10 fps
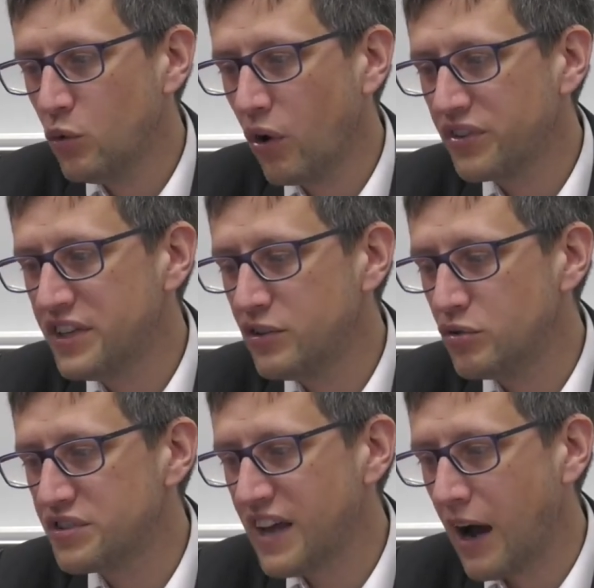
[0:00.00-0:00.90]
wanted
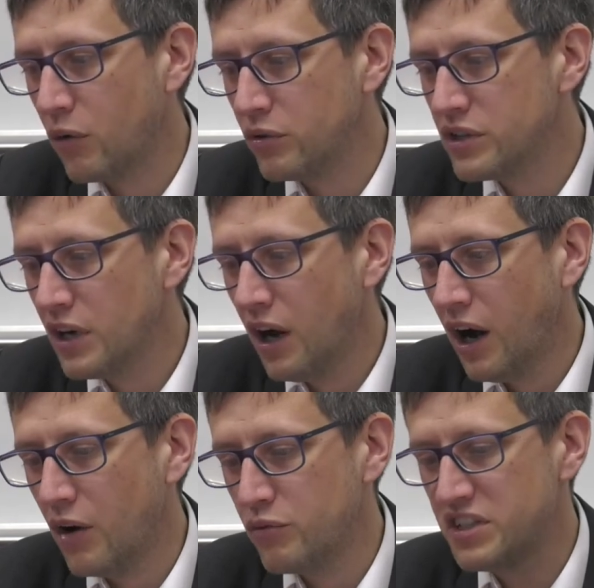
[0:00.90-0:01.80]
to sound
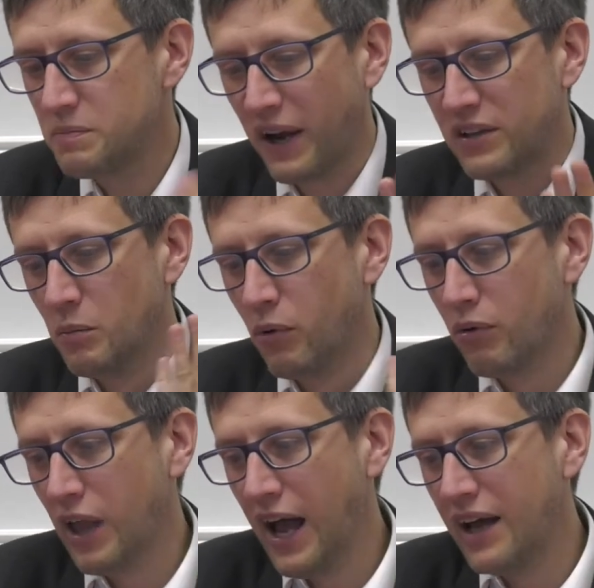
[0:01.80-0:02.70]

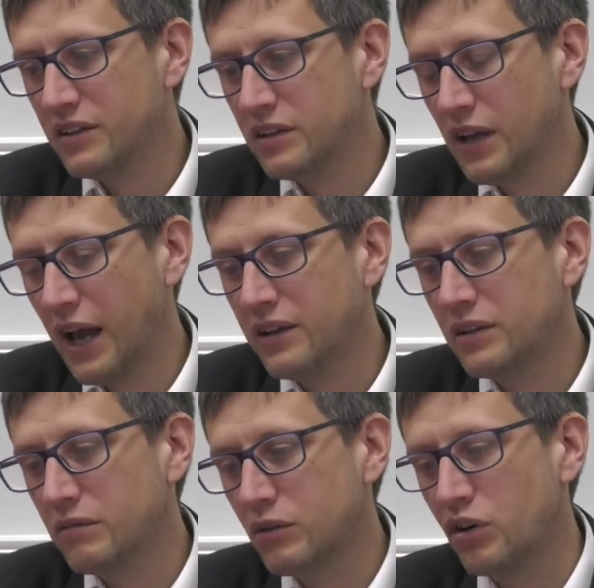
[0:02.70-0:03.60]
respectable and
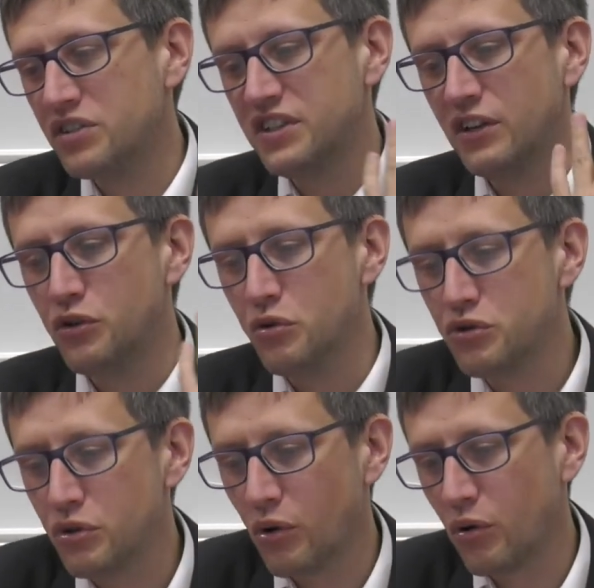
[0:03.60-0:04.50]

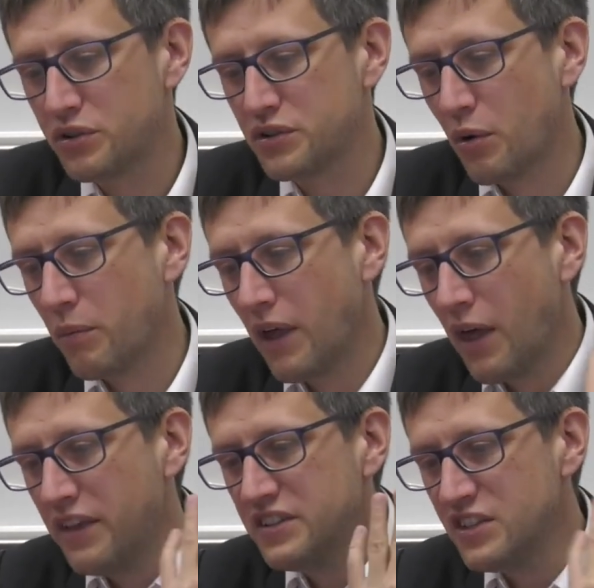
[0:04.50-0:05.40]
constitutional. So
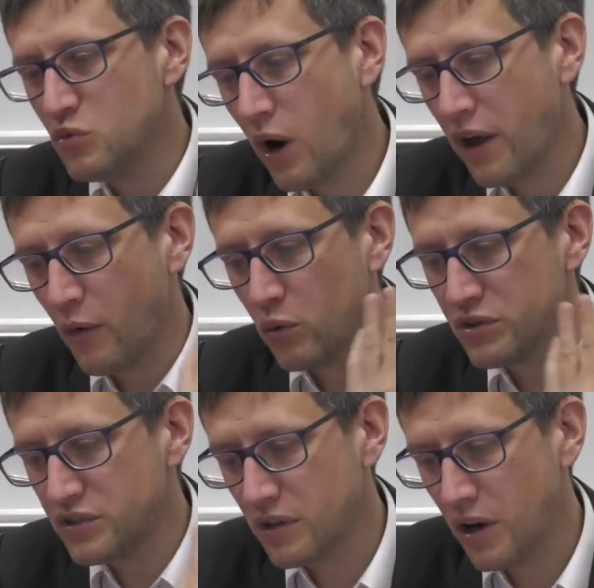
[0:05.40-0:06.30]
this is why there
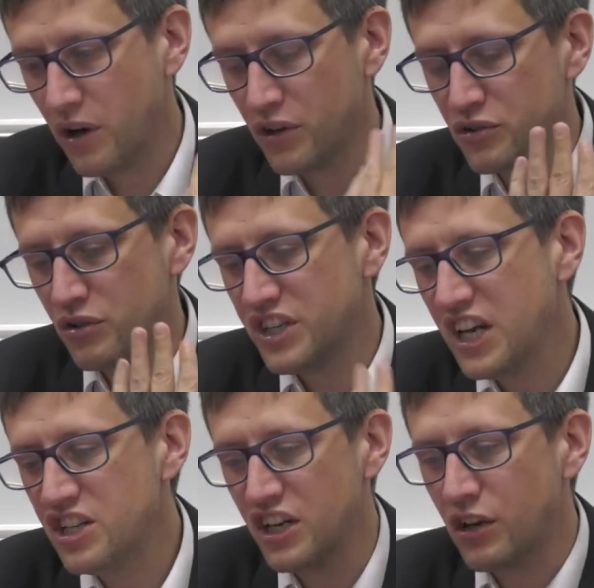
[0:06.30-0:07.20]
was a
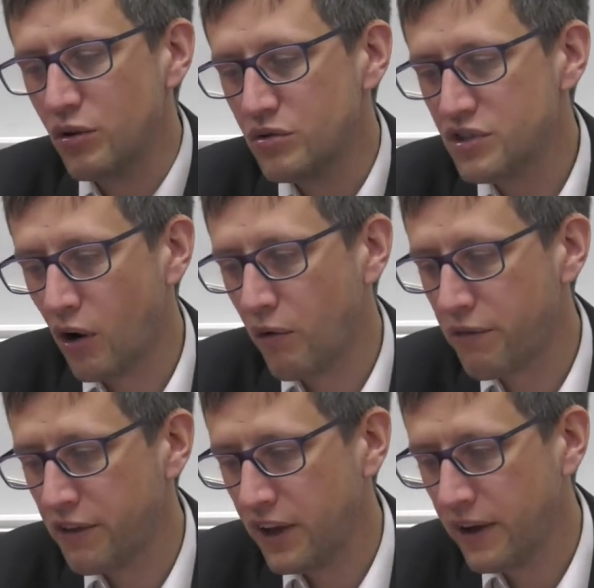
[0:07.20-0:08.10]
strategic use of
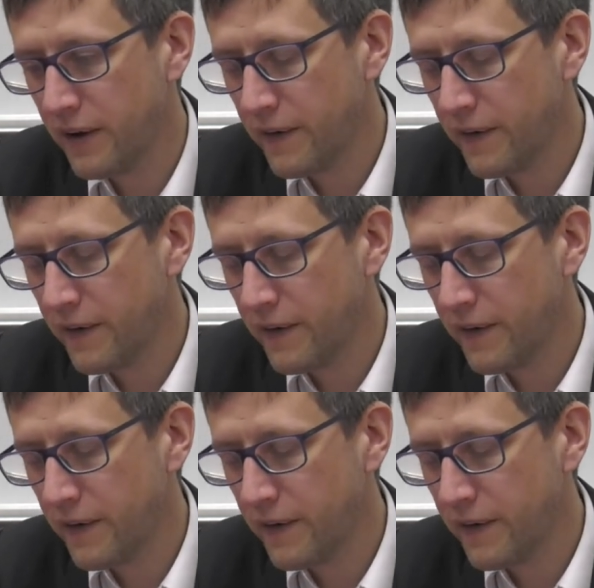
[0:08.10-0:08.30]
the